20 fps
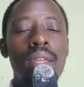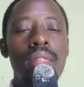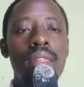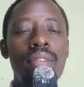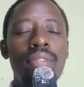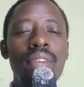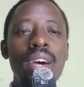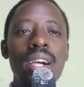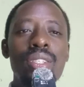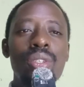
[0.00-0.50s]
the
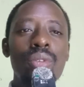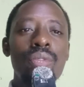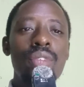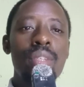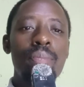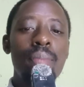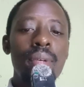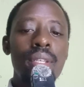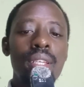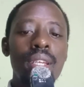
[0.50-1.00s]
facts of
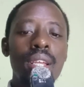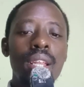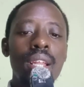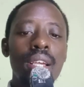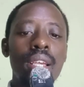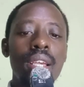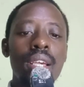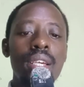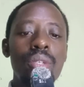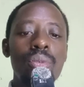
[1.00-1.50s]
this particular
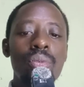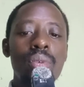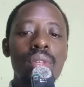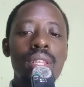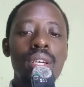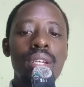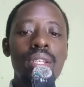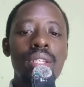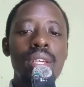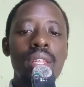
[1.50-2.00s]
case were
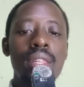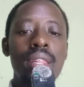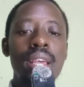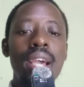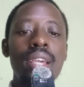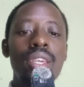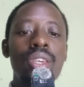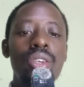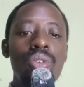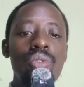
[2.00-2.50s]
that the
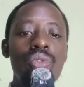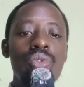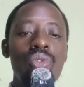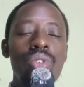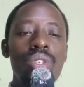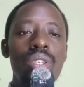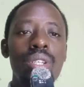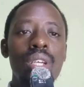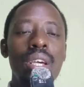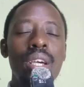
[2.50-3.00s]

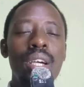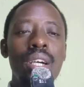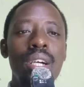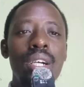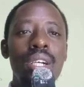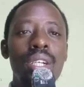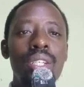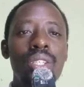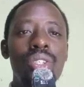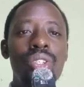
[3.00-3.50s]
accused
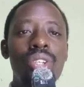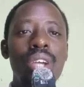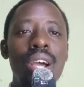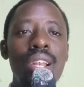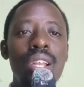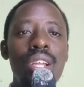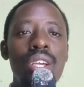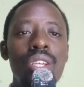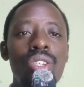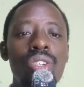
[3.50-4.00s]

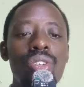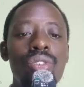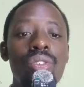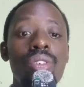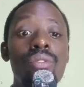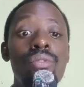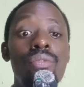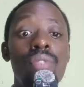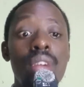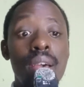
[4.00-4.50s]

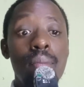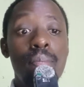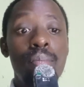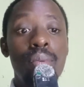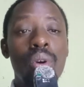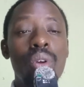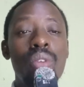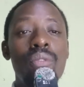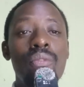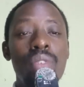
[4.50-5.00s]
challenged
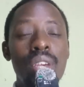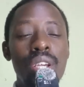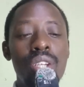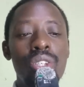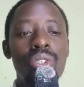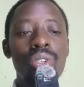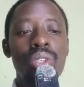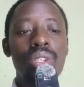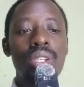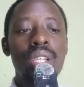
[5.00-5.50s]
rape
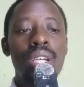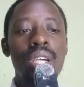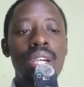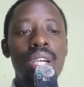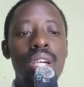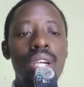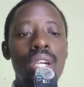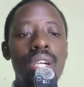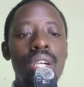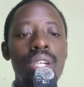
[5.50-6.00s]
conviction
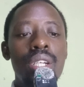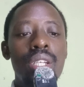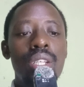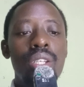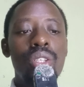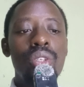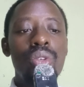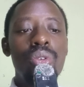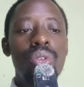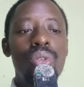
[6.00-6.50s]

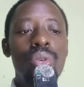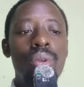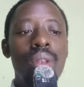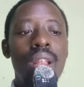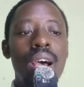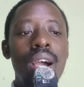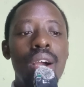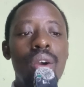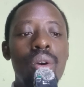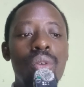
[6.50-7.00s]
due to
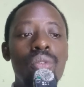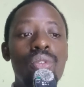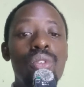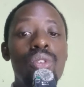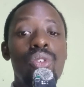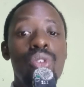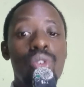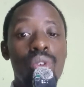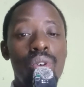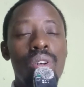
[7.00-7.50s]
lack of
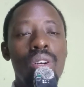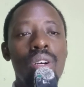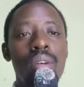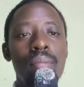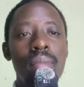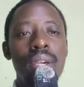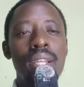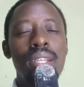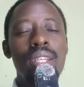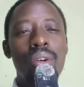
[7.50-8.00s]

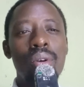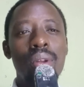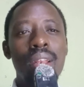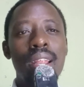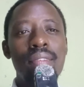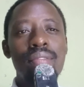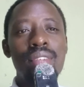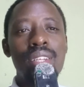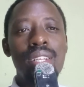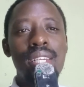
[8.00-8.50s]
strong medical
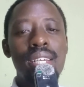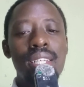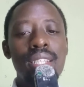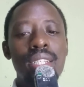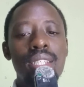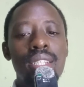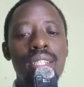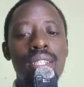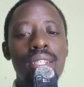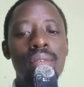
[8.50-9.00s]

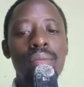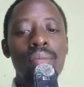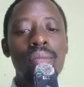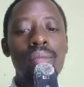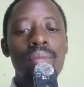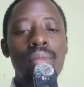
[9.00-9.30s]
evidence.